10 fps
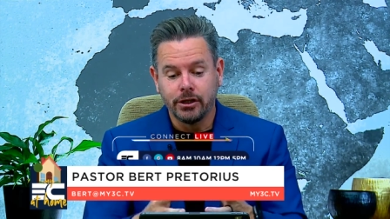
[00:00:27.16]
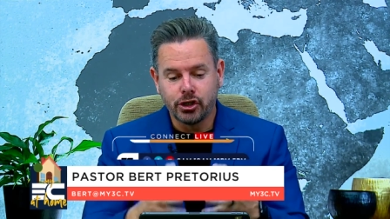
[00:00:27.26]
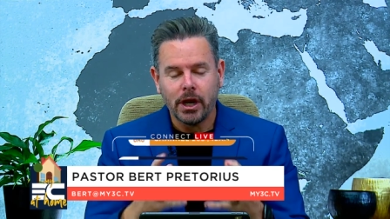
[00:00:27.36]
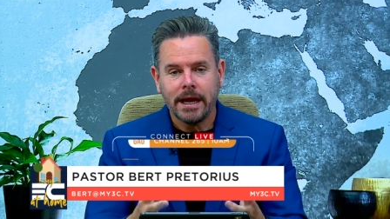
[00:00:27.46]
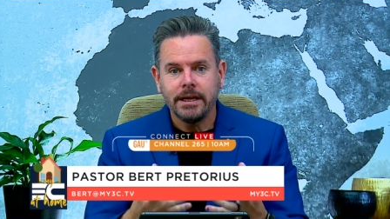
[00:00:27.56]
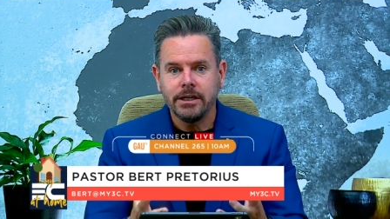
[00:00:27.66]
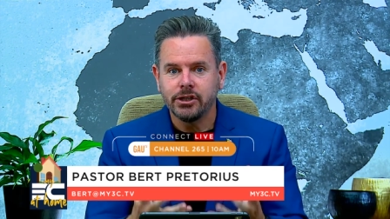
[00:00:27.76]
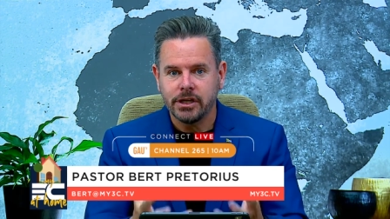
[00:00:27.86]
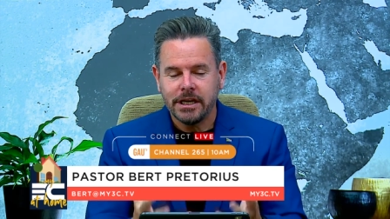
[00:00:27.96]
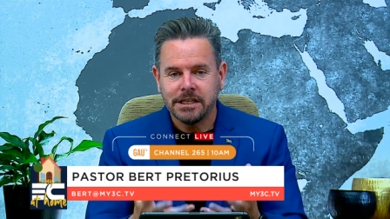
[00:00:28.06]

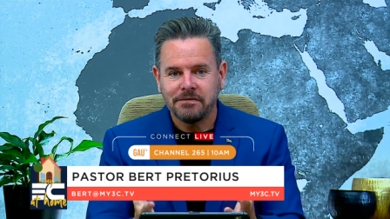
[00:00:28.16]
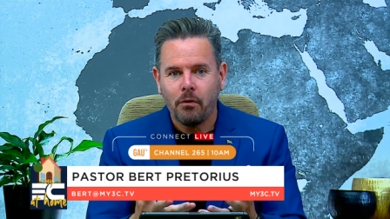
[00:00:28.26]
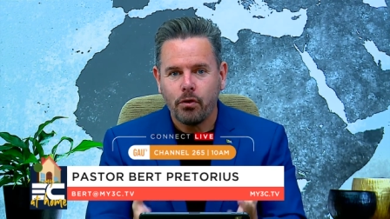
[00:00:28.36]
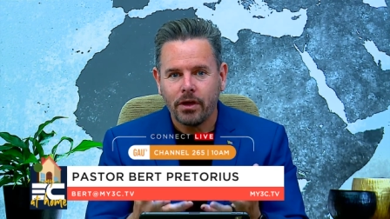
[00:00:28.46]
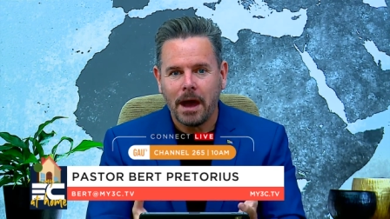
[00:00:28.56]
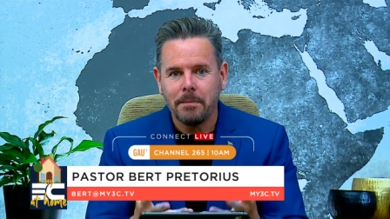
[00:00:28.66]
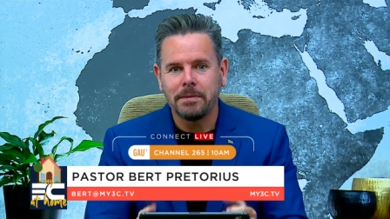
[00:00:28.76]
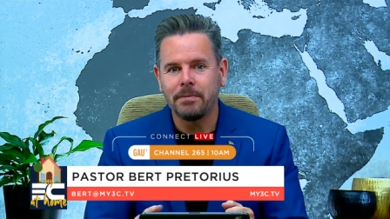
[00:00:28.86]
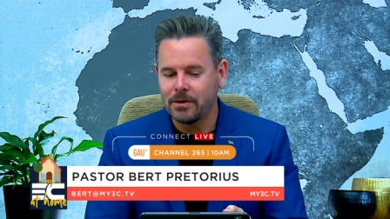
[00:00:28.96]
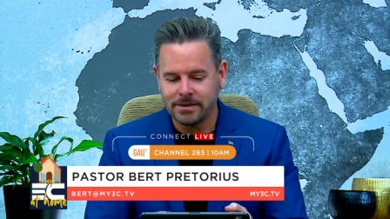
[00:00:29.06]
change is
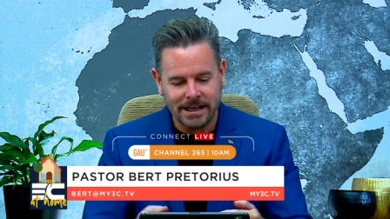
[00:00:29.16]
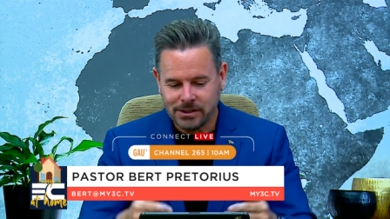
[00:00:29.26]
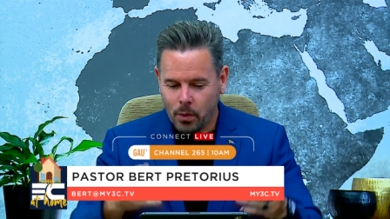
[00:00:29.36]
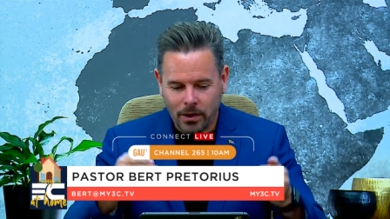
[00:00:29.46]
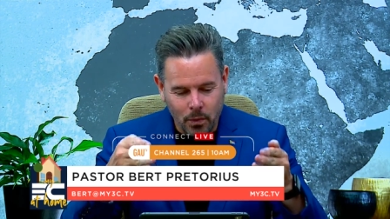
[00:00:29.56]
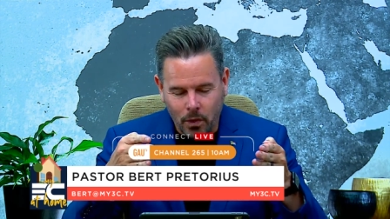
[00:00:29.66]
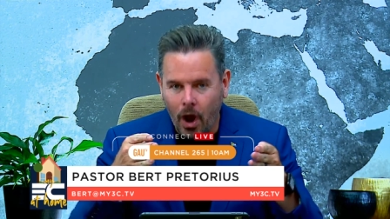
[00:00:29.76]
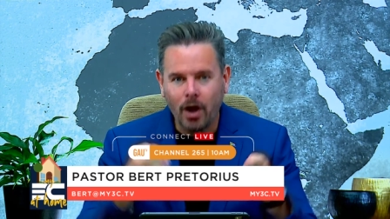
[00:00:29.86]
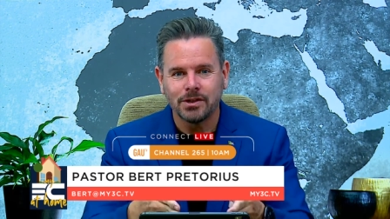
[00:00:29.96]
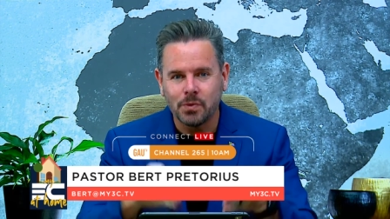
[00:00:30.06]
forthcoming because that's what
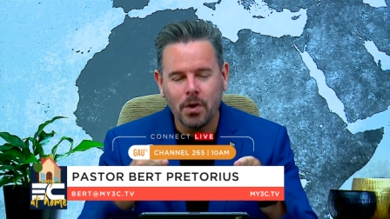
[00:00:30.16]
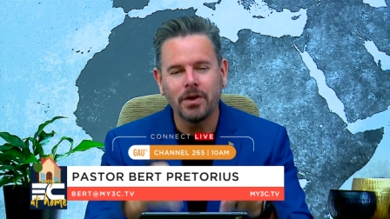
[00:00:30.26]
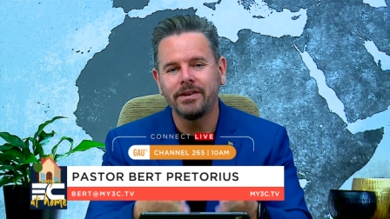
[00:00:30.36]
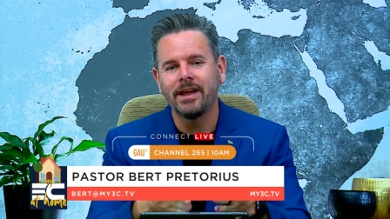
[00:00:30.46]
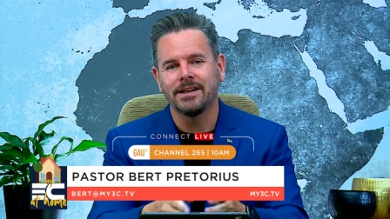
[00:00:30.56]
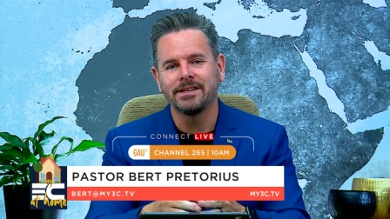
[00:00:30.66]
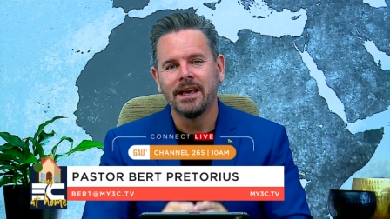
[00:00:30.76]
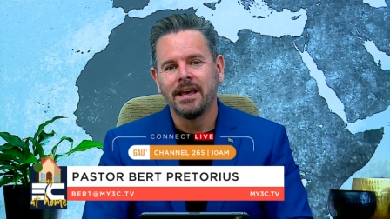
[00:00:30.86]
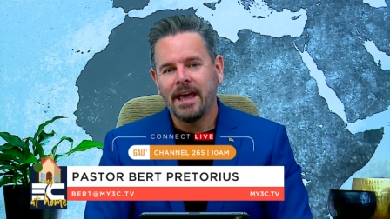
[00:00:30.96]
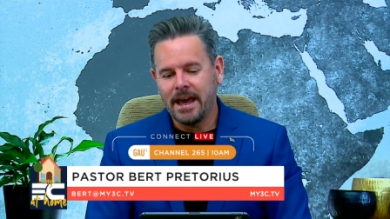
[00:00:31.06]
God's word does.
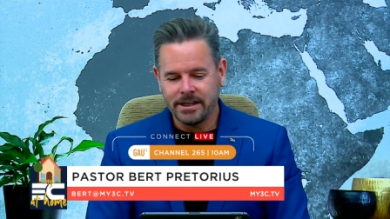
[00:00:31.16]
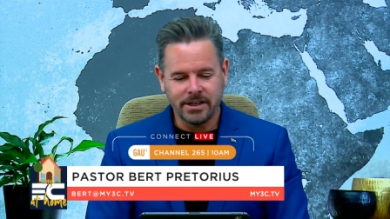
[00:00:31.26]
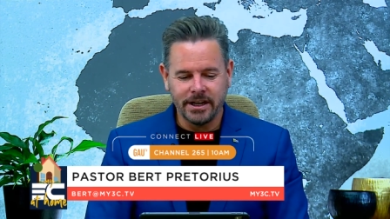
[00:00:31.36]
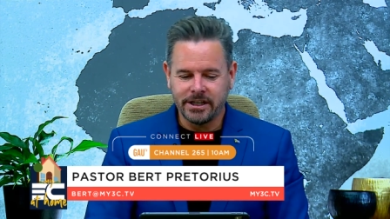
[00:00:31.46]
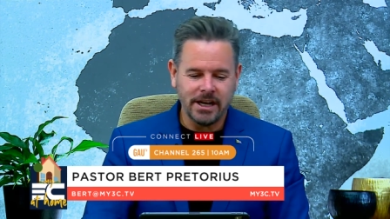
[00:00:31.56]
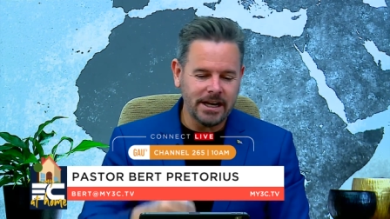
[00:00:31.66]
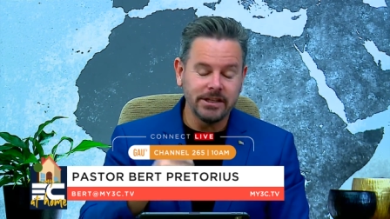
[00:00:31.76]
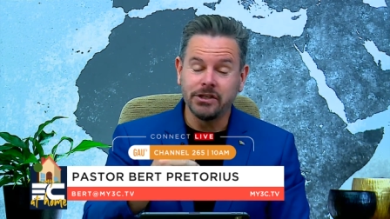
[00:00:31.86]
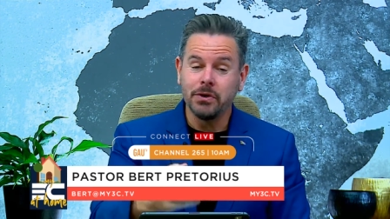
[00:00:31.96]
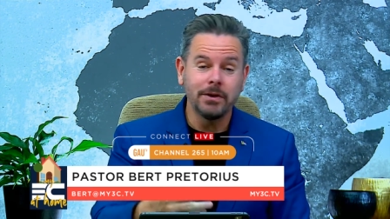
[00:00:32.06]
And it's going to
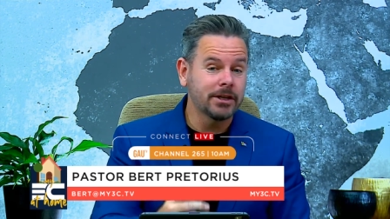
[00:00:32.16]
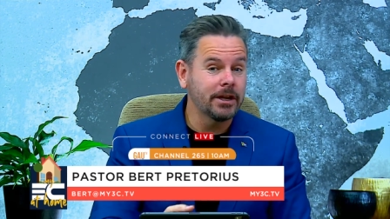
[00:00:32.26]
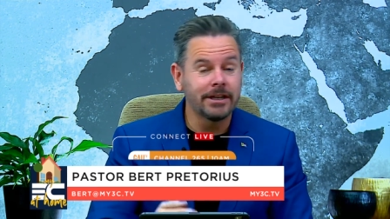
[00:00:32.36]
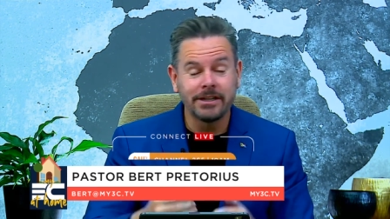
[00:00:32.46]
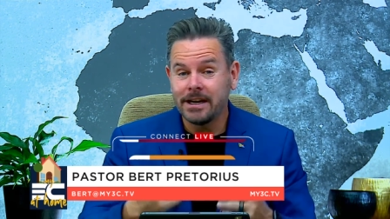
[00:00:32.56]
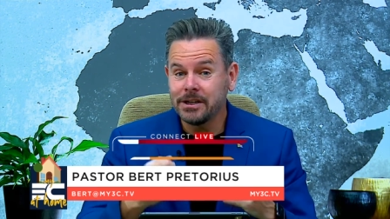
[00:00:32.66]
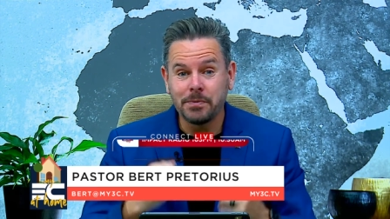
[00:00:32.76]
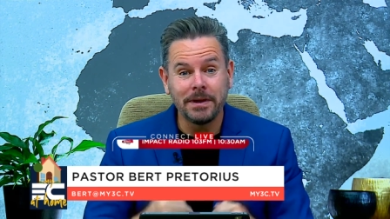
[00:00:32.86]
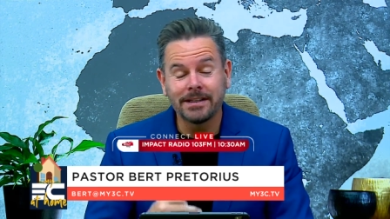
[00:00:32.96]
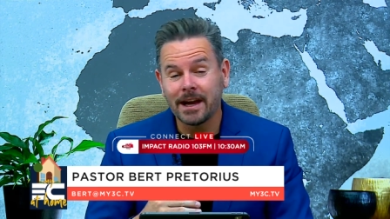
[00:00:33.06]
challenge you, it's going to challenge
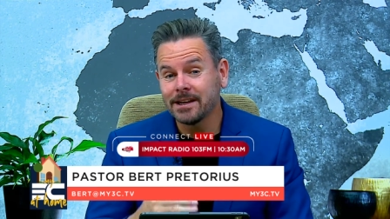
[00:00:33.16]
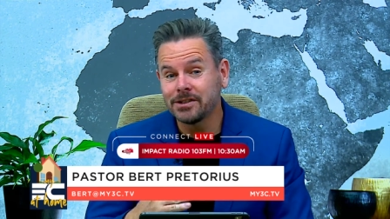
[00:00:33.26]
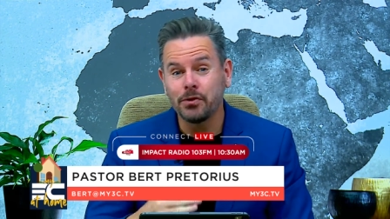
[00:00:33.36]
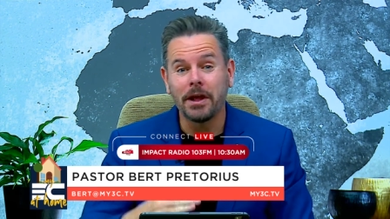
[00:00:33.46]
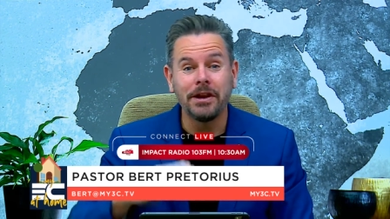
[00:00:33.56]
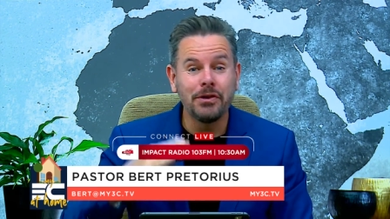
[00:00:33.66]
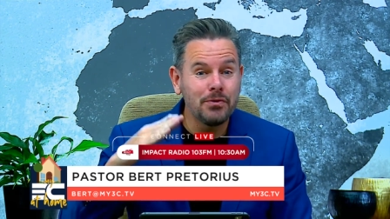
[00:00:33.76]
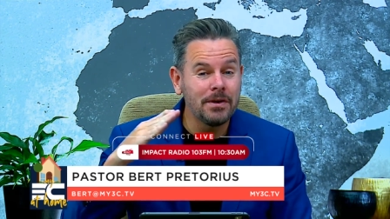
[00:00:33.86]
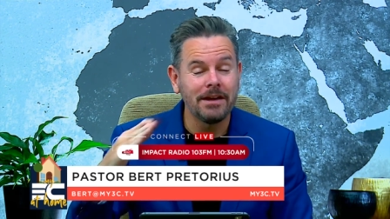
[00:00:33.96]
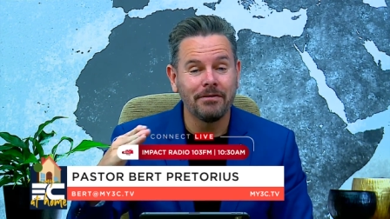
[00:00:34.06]
me, take us to that
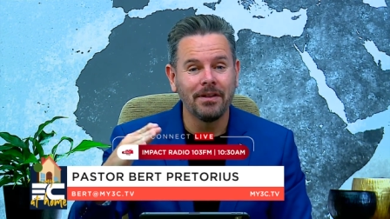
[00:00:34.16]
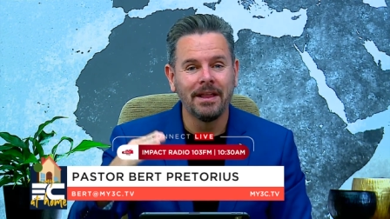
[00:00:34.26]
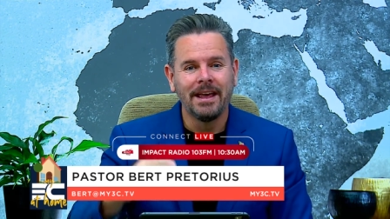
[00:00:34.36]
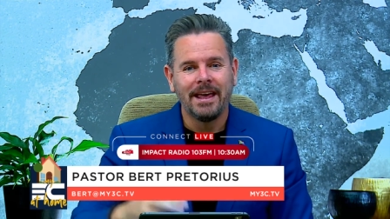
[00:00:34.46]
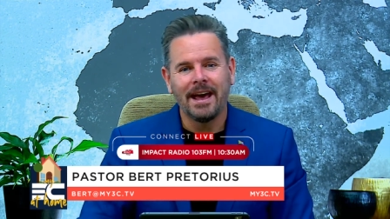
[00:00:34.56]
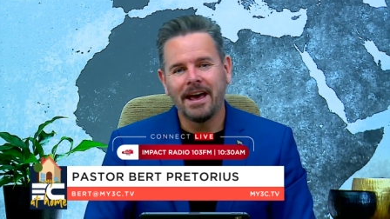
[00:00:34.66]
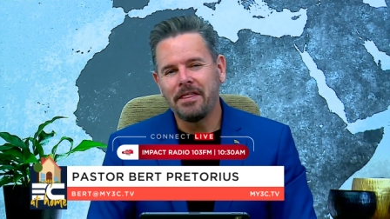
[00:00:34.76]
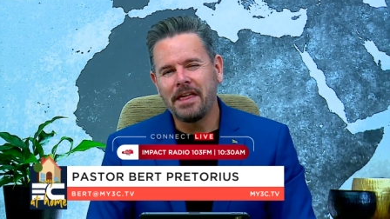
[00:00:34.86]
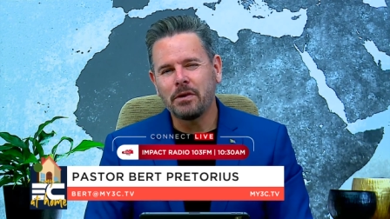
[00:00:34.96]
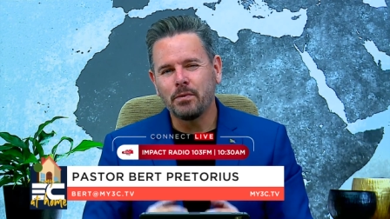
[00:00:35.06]
new level, uh,
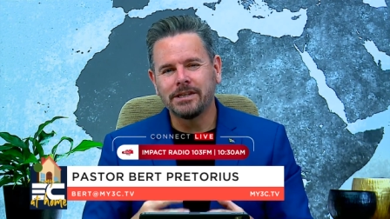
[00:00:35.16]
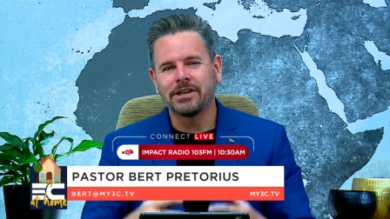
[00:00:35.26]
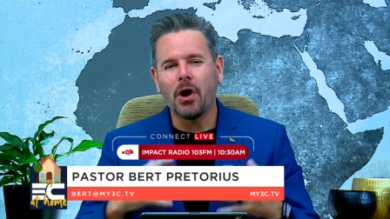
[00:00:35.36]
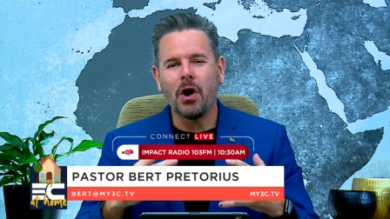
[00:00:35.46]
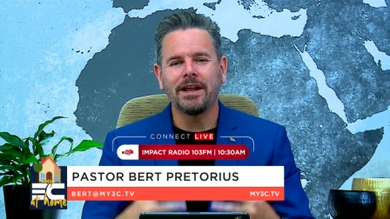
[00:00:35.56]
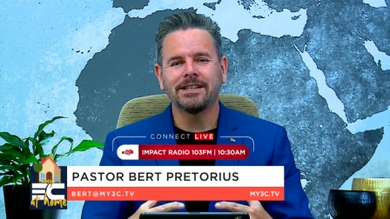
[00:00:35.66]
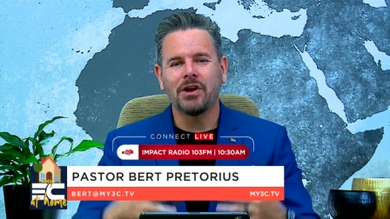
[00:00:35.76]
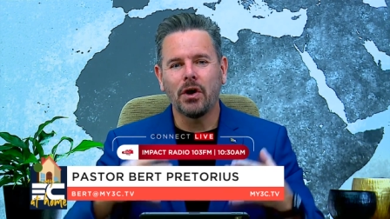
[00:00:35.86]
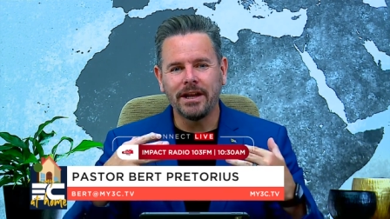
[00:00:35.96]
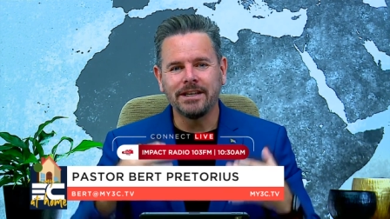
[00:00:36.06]
that which God has
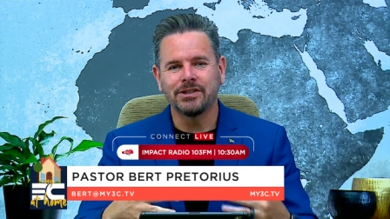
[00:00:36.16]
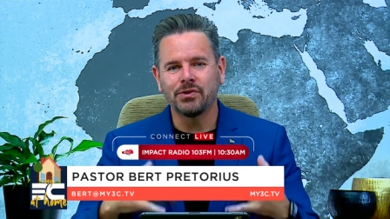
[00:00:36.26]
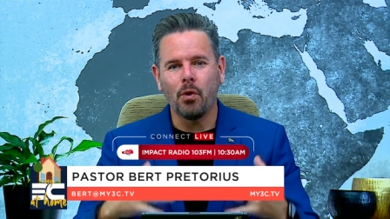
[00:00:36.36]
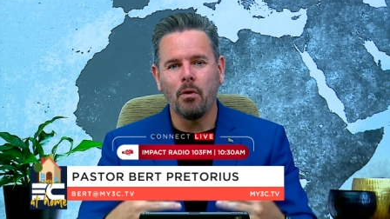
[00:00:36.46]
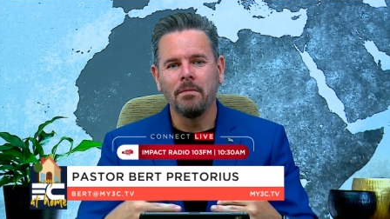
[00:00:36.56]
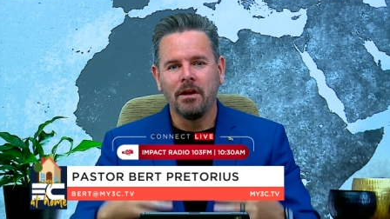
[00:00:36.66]
got in store